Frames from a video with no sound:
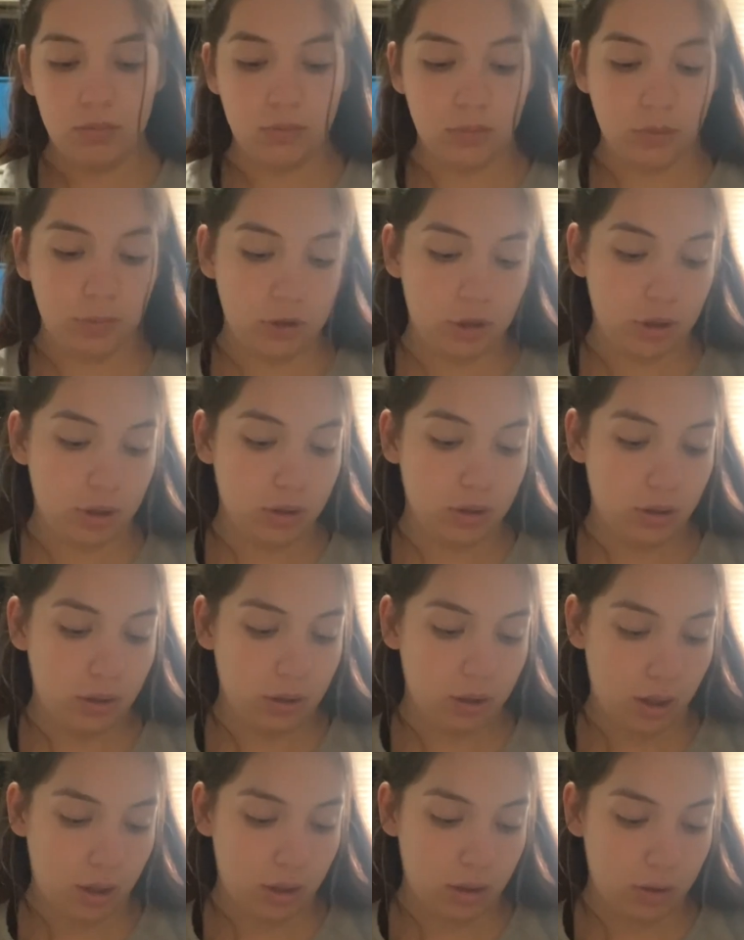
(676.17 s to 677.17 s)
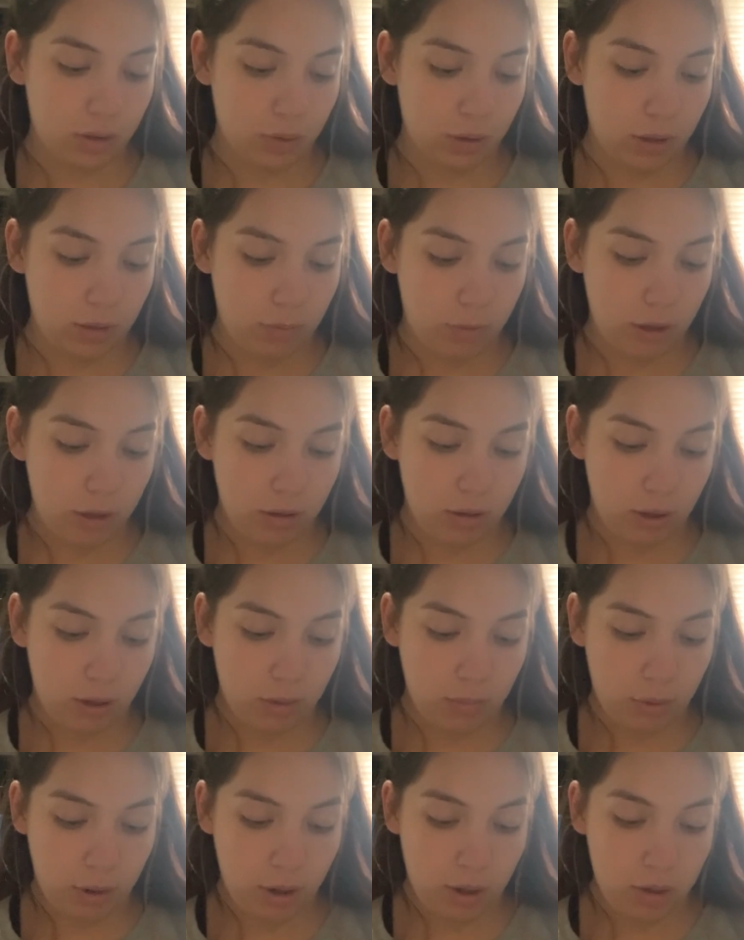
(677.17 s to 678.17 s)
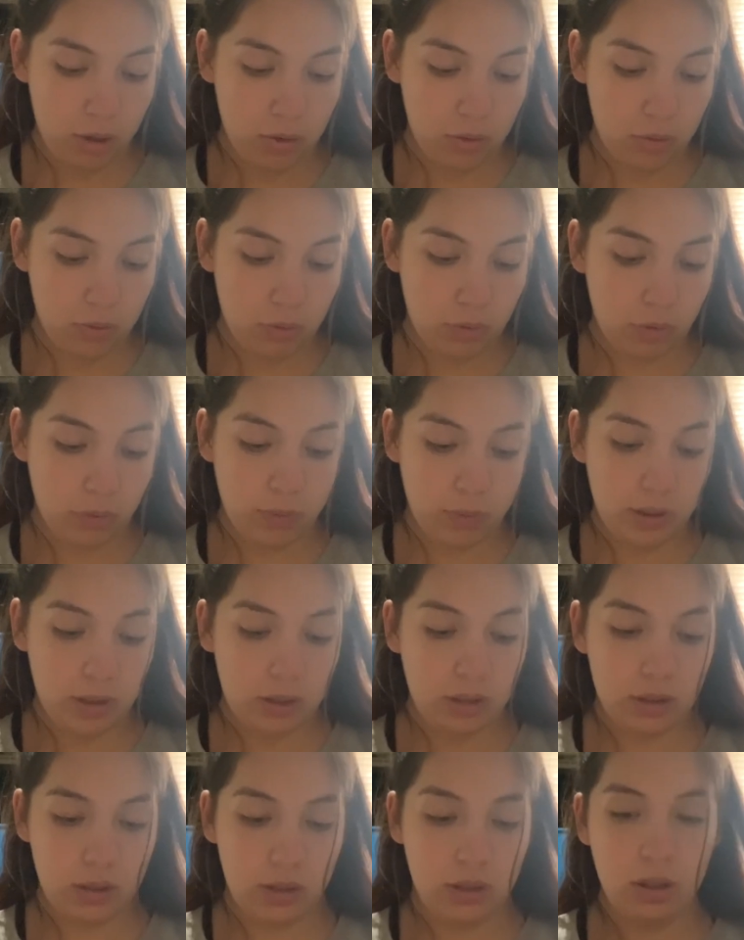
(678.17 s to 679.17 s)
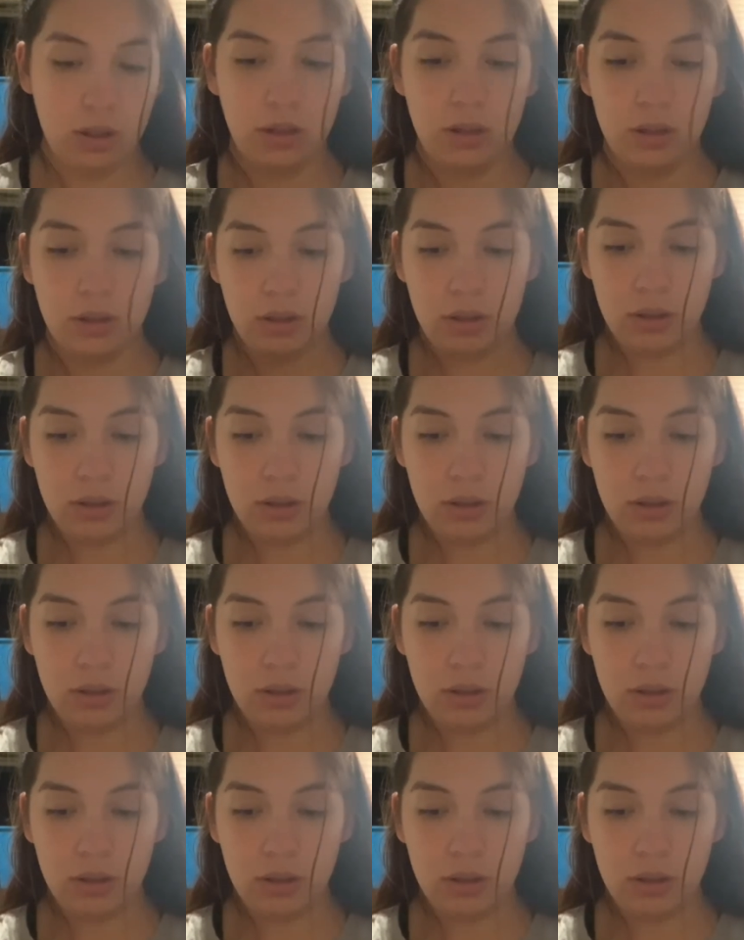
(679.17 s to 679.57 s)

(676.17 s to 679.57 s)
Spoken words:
check the size so I can make that pile. 3 to 6.